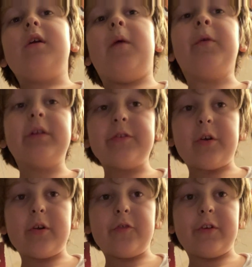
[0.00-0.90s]
I'm really
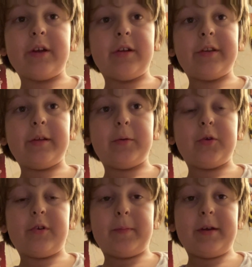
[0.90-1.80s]
sorry for yelling at you,
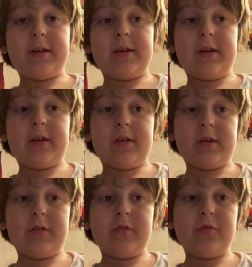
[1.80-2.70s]
Mikey, and
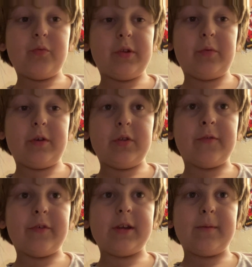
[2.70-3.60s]
I just really want you to
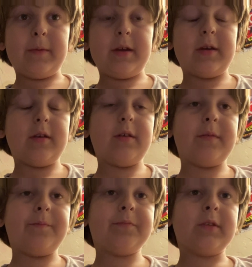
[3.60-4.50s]
forgive me.
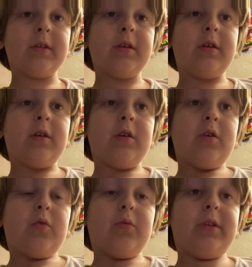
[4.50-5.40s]

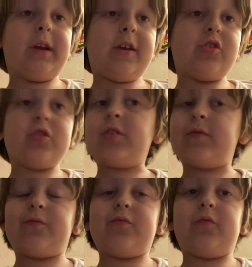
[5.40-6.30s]
Really, I shouldn't
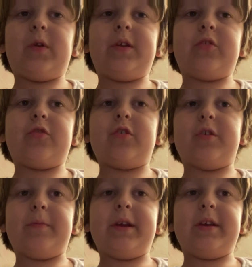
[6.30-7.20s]
really just
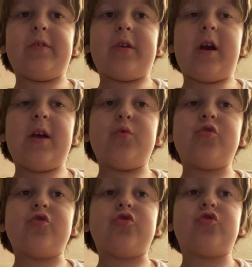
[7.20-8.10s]
took my anger. I was
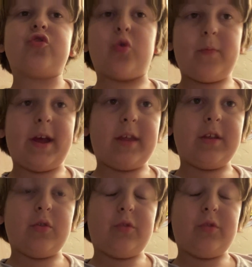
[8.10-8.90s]
just so mad at you.